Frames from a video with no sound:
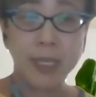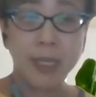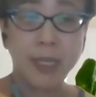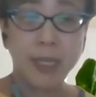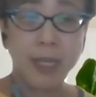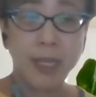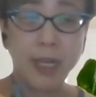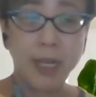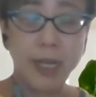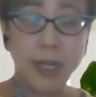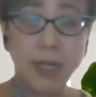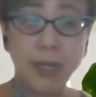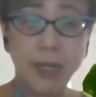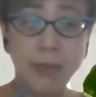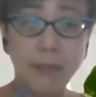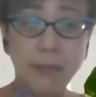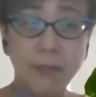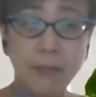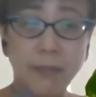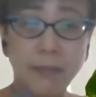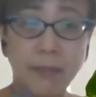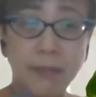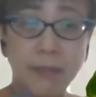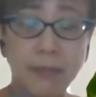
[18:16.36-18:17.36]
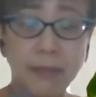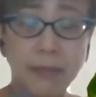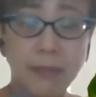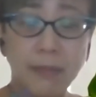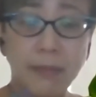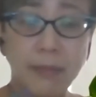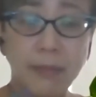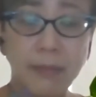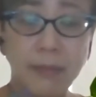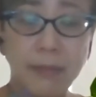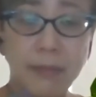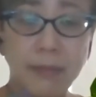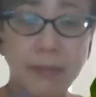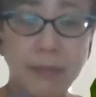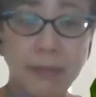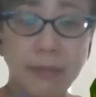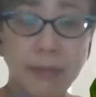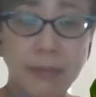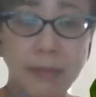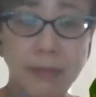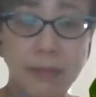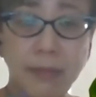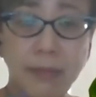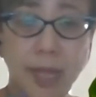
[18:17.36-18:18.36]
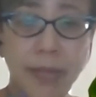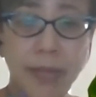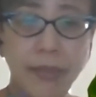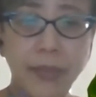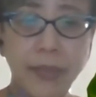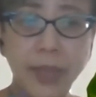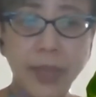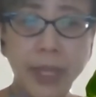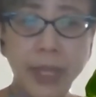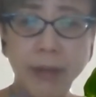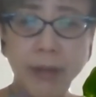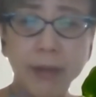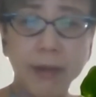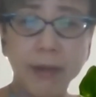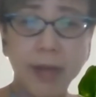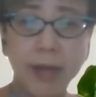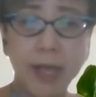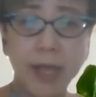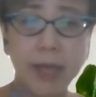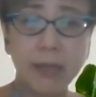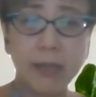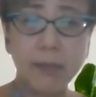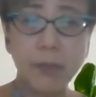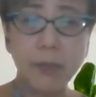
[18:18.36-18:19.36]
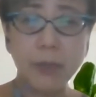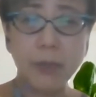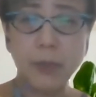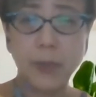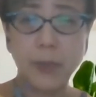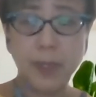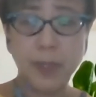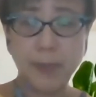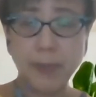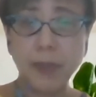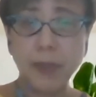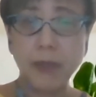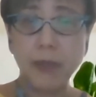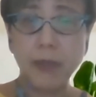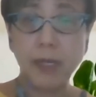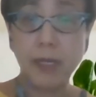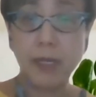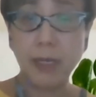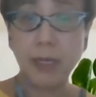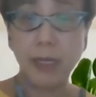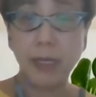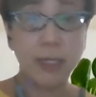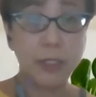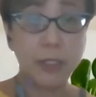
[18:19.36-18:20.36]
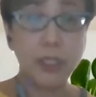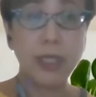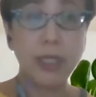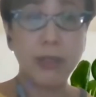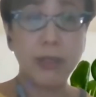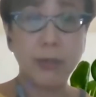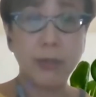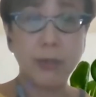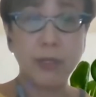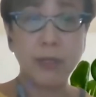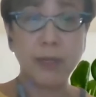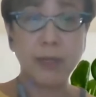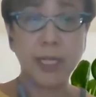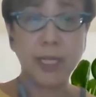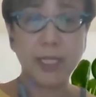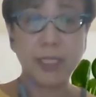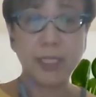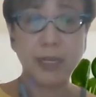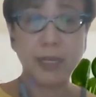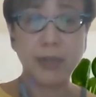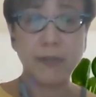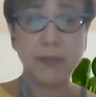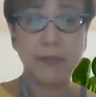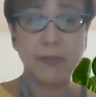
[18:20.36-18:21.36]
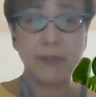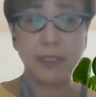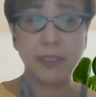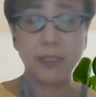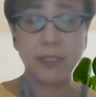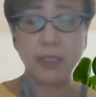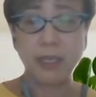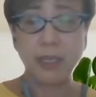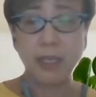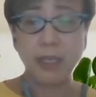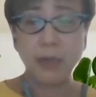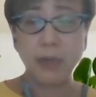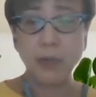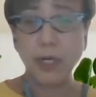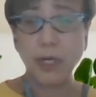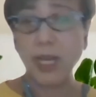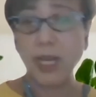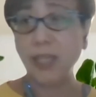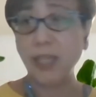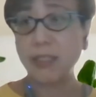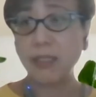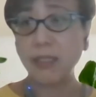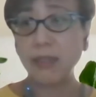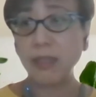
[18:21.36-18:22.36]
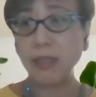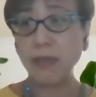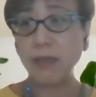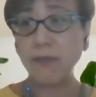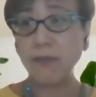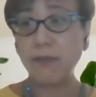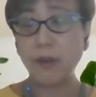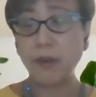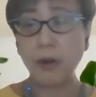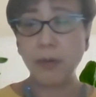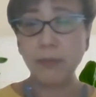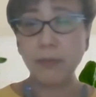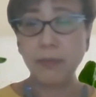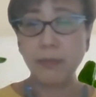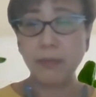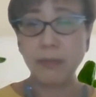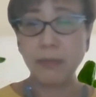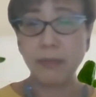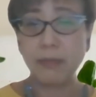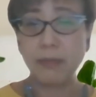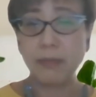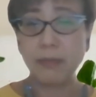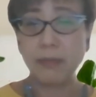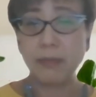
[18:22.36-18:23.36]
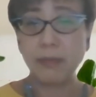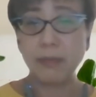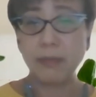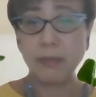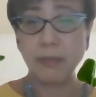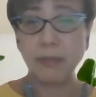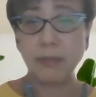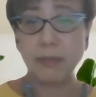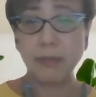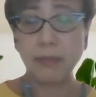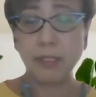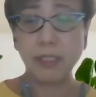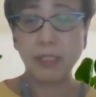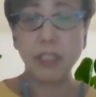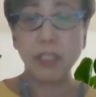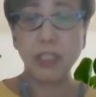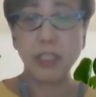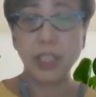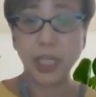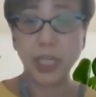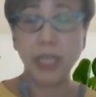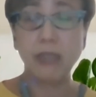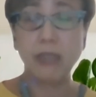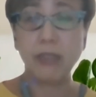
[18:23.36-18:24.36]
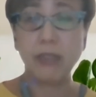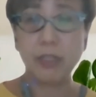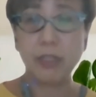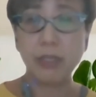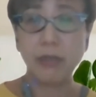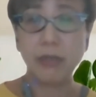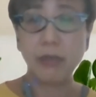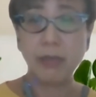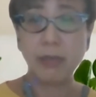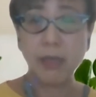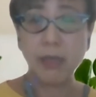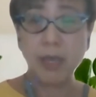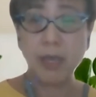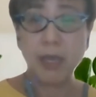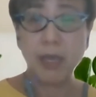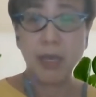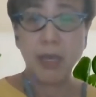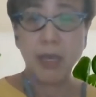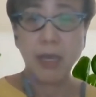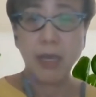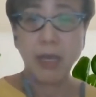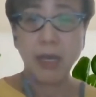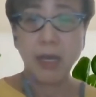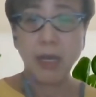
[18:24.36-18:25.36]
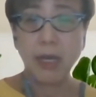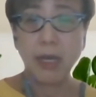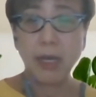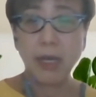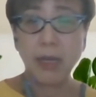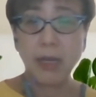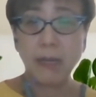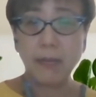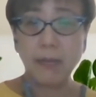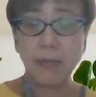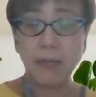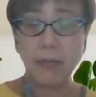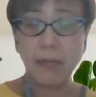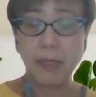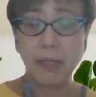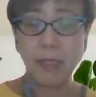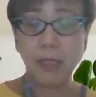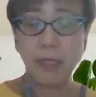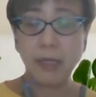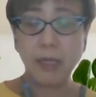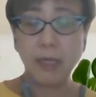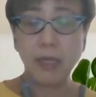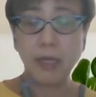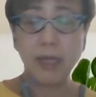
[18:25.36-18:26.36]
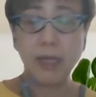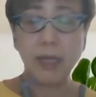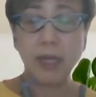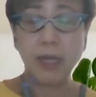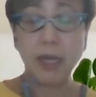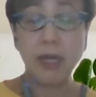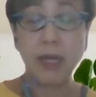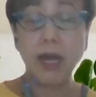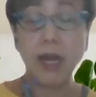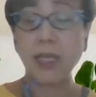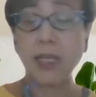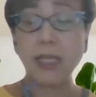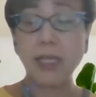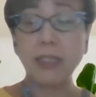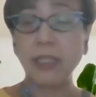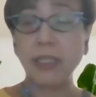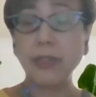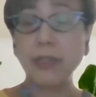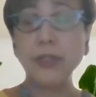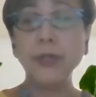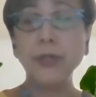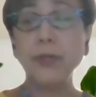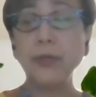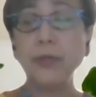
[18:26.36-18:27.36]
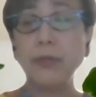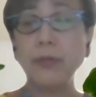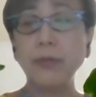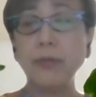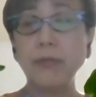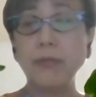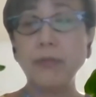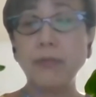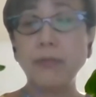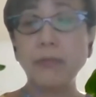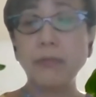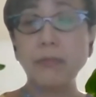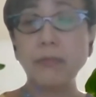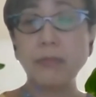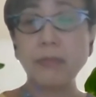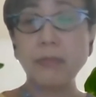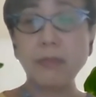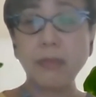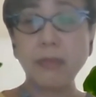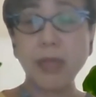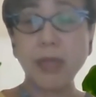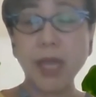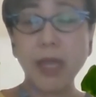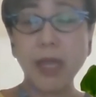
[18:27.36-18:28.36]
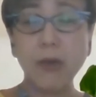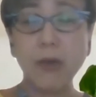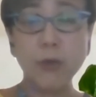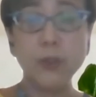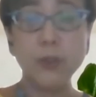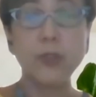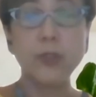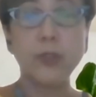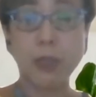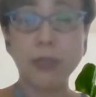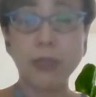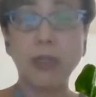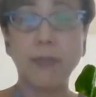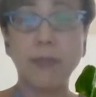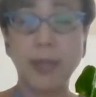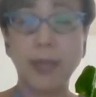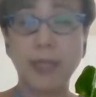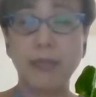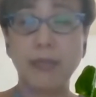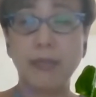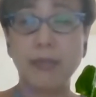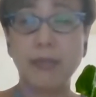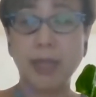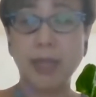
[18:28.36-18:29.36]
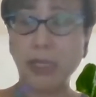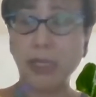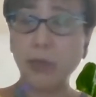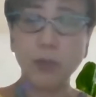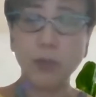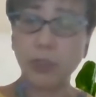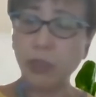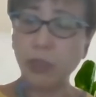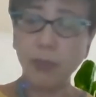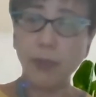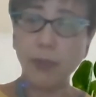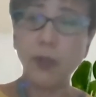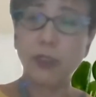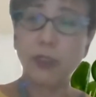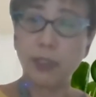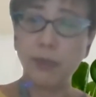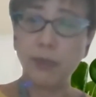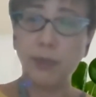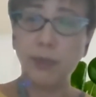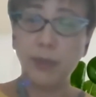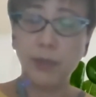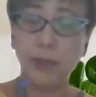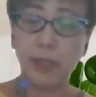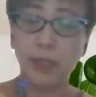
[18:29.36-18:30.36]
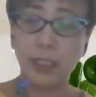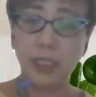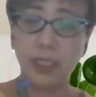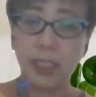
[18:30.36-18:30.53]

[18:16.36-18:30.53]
I think that most people, and actually including myself, would have stayed from such a change. And I can tell you, I also thought about that it was not possible.